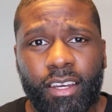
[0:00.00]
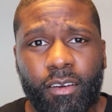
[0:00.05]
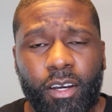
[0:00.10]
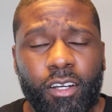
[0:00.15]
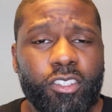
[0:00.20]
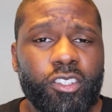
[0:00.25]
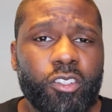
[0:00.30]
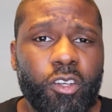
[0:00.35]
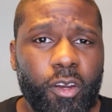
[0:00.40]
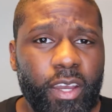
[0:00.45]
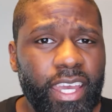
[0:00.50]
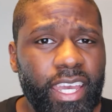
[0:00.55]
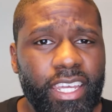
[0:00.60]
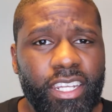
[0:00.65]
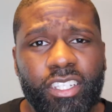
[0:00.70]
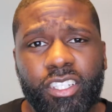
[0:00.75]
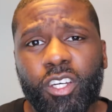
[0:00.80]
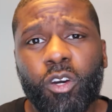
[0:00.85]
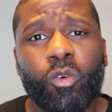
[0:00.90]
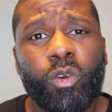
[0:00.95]
why don't you go
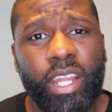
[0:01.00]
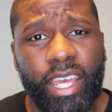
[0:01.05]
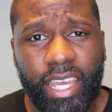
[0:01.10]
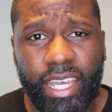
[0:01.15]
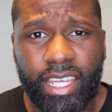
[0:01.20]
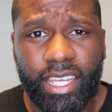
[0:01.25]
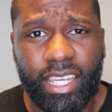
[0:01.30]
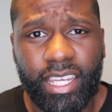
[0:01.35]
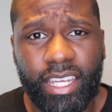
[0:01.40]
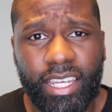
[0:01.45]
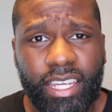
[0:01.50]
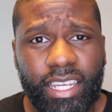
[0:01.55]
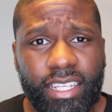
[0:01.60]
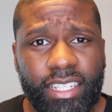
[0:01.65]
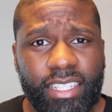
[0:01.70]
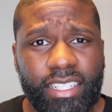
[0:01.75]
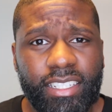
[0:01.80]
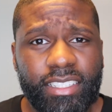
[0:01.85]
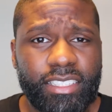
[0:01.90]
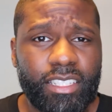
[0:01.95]
ahead and donate
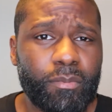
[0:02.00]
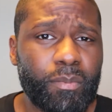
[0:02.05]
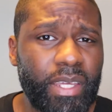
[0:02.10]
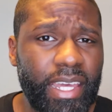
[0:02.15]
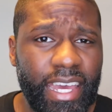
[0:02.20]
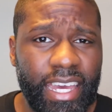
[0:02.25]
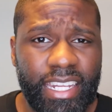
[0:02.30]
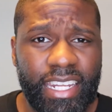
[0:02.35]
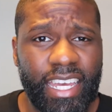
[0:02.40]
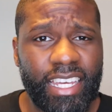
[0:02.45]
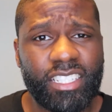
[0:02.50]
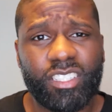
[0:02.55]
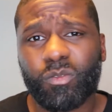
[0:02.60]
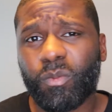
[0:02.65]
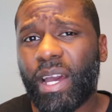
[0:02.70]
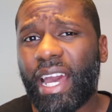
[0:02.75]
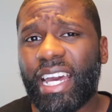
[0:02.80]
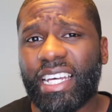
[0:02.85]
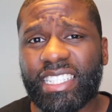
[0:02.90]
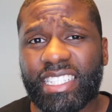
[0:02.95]
to me at
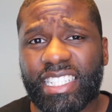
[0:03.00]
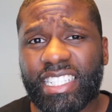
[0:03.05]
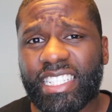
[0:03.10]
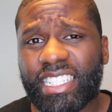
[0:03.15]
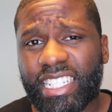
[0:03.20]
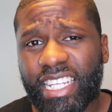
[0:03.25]
XYZ?